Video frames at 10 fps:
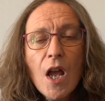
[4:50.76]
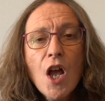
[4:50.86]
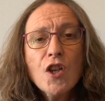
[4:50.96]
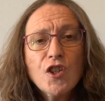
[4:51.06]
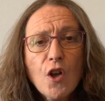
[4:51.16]

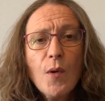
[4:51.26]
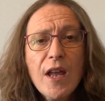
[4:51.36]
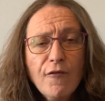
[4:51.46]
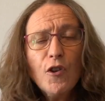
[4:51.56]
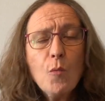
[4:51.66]
So
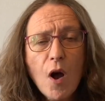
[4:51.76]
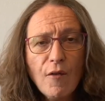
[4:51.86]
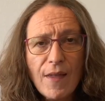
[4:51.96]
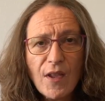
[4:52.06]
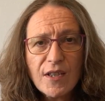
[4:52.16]
if you are
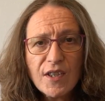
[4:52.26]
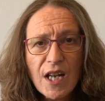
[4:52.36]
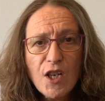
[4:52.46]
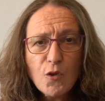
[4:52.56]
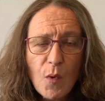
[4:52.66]
at that
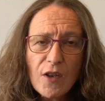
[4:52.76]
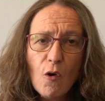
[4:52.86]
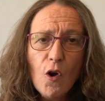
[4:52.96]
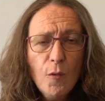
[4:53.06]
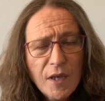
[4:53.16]
stage where you're
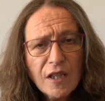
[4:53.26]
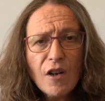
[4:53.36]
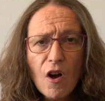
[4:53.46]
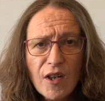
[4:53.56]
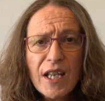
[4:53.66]
umming and
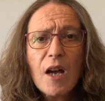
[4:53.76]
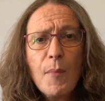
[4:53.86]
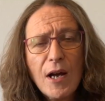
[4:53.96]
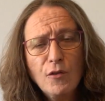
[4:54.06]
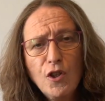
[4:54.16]
ahhing
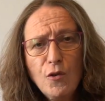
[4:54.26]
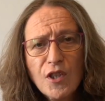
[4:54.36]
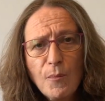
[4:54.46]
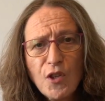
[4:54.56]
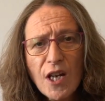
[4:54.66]
about new
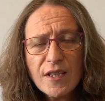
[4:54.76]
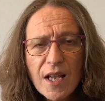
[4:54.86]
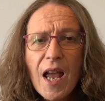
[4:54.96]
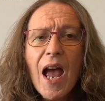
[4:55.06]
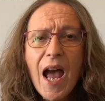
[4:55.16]
subjects,
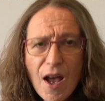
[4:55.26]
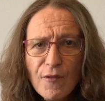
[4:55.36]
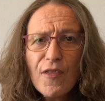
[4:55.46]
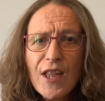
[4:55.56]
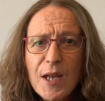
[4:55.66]
have a
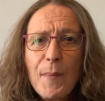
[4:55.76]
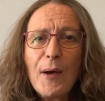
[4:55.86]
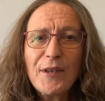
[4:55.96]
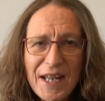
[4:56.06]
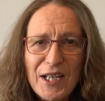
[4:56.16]
think about
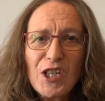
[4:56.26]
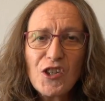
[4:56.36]
English